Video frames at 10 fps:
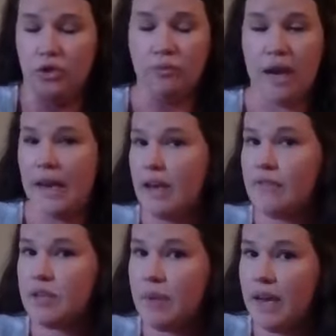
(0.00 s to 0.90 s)
You might
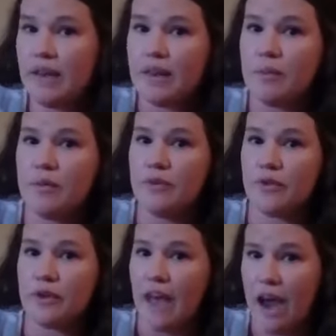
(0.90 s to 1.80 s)
have to pay them
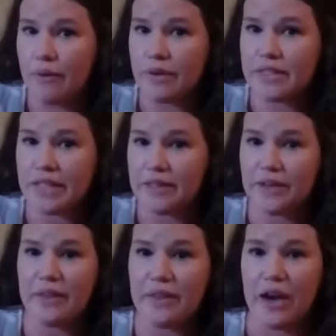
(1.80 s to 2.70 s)
for the hours that
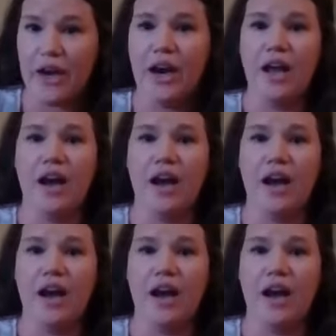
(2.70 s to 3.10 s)
they're there.